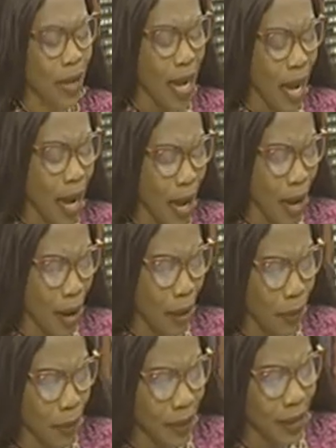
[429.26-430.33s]

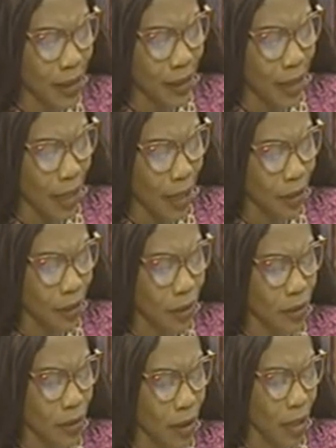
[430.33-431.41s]
how did
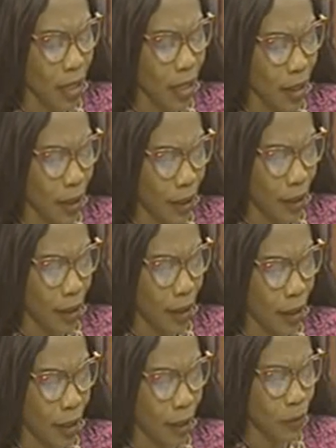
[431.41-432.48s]
Dr.
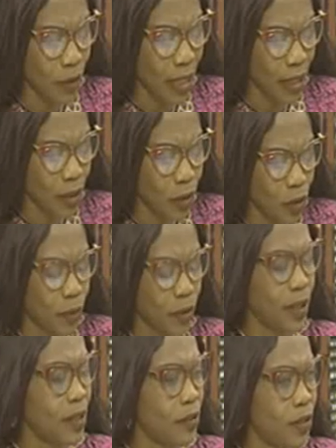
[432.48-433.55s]
Abdullahi Umar
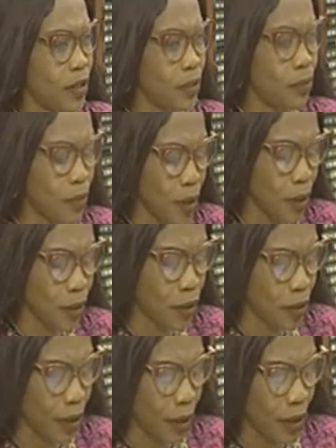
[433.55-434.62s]
Ganduje emerge
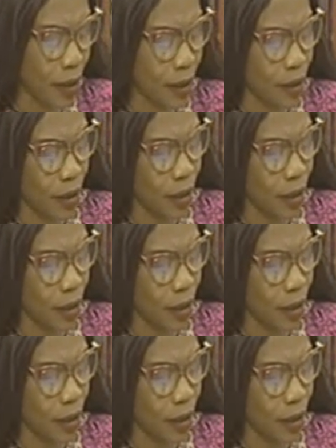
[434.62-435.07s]
as the